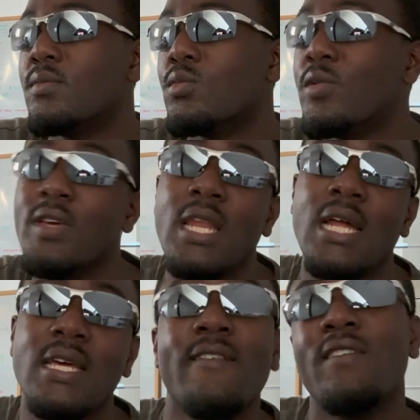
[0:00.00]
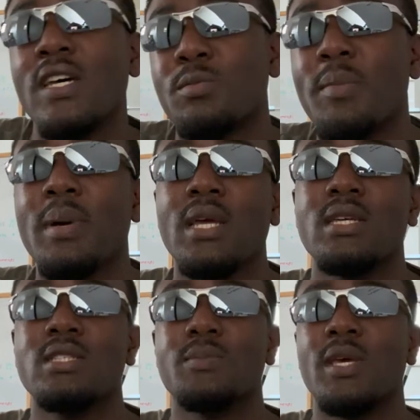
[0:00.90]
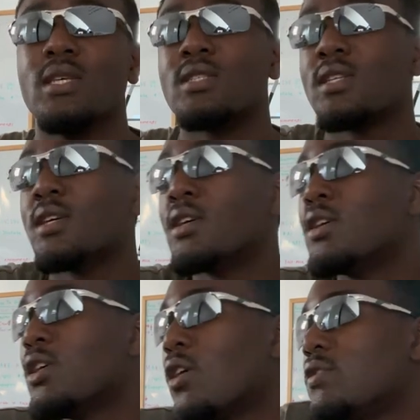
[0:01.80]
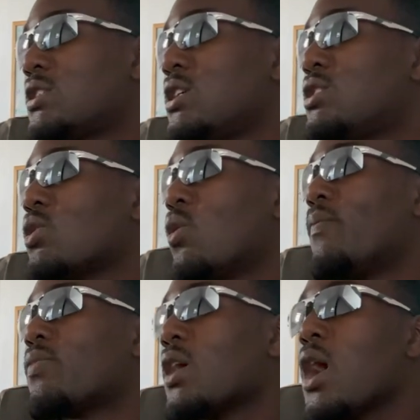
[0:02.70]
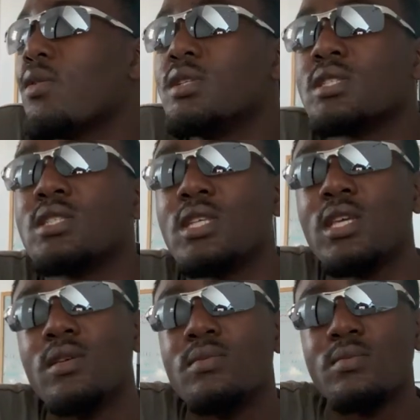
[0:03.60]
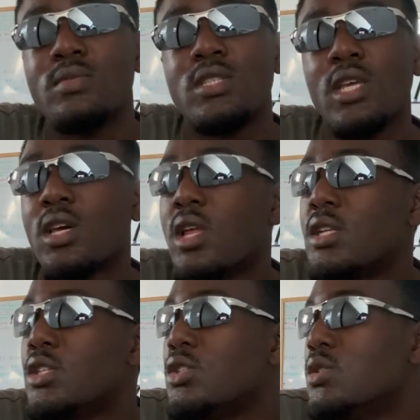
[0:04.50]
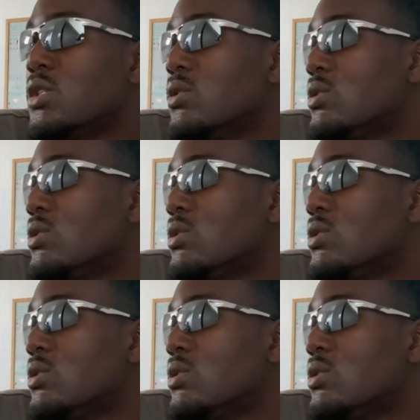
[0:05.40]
within like the investment banking space. Obviously, so I went to City of London Uni.